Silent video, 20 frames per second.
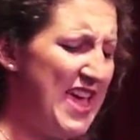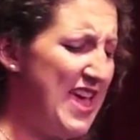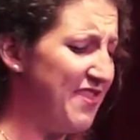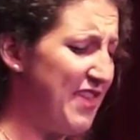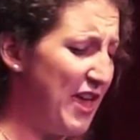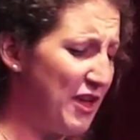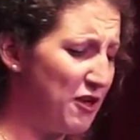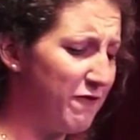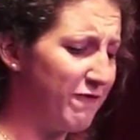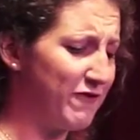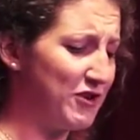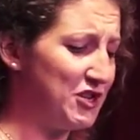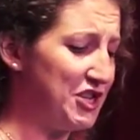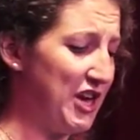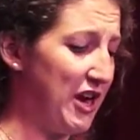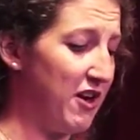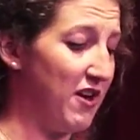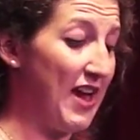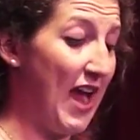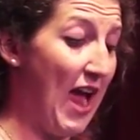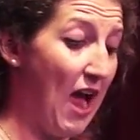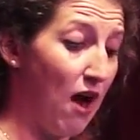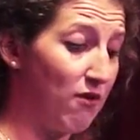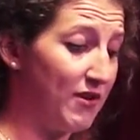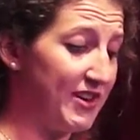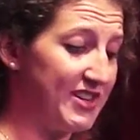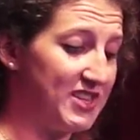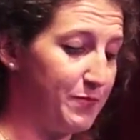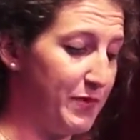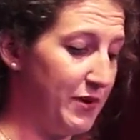Thank you for sharing our
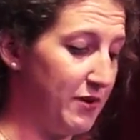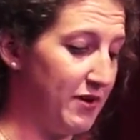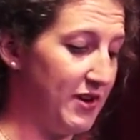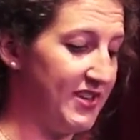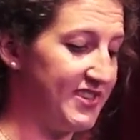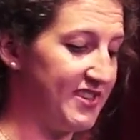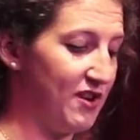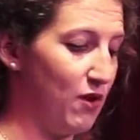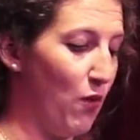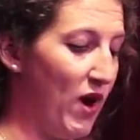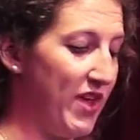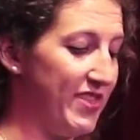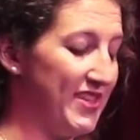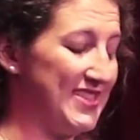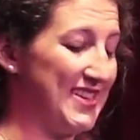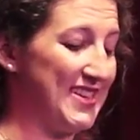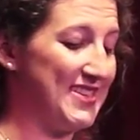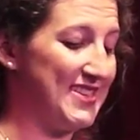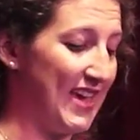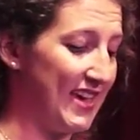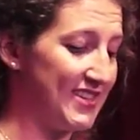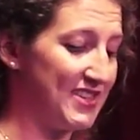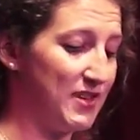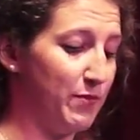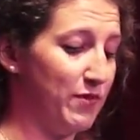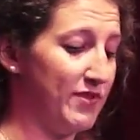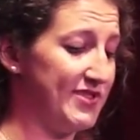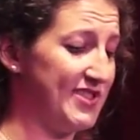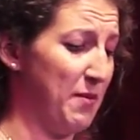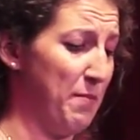experience in a way that's
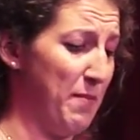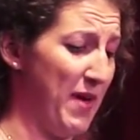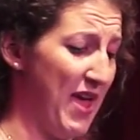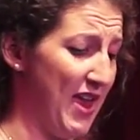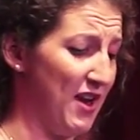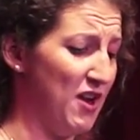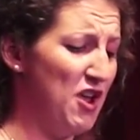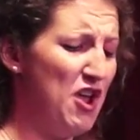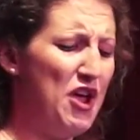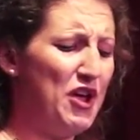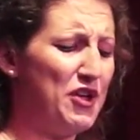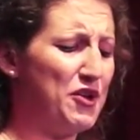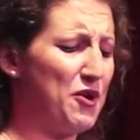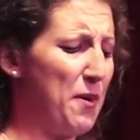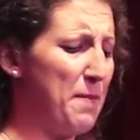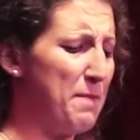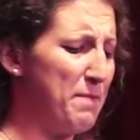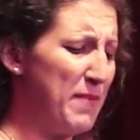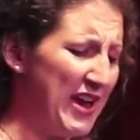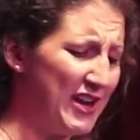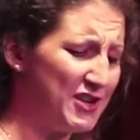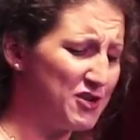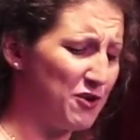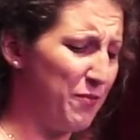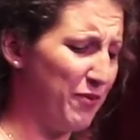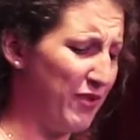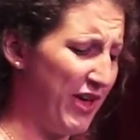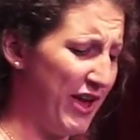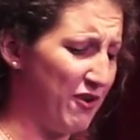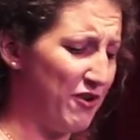accessible to men. You're a major
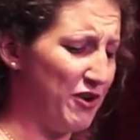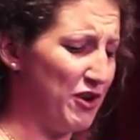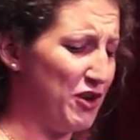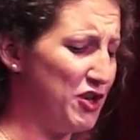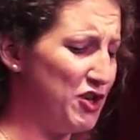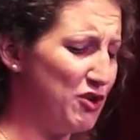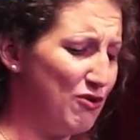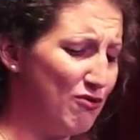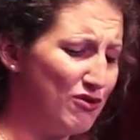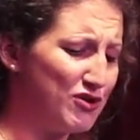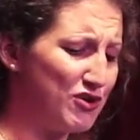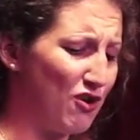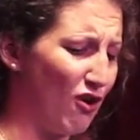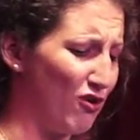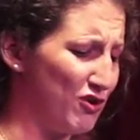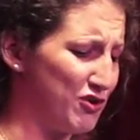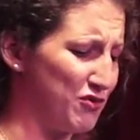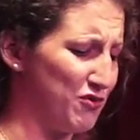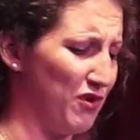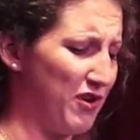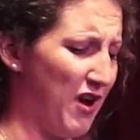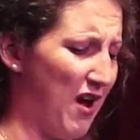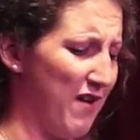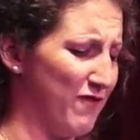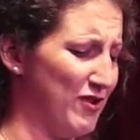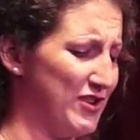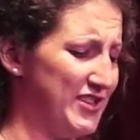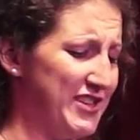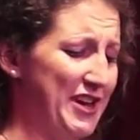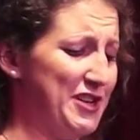player in a huge cultural
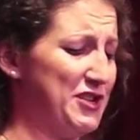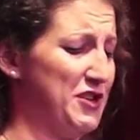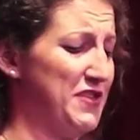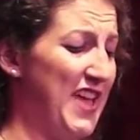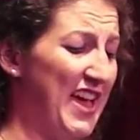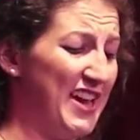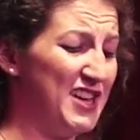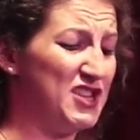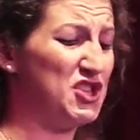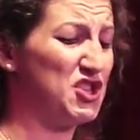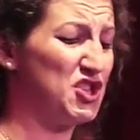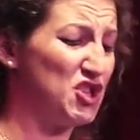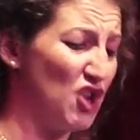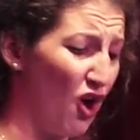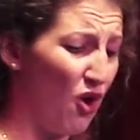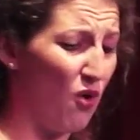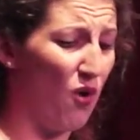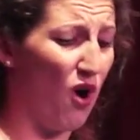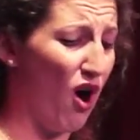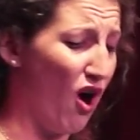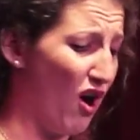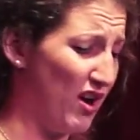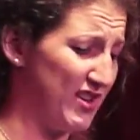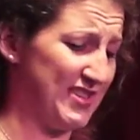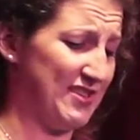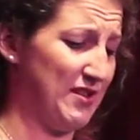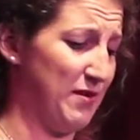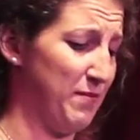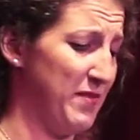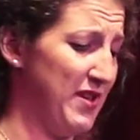conversation. That is so
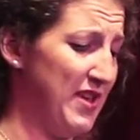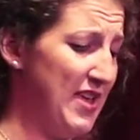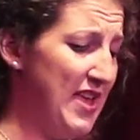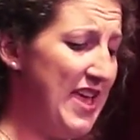awesome.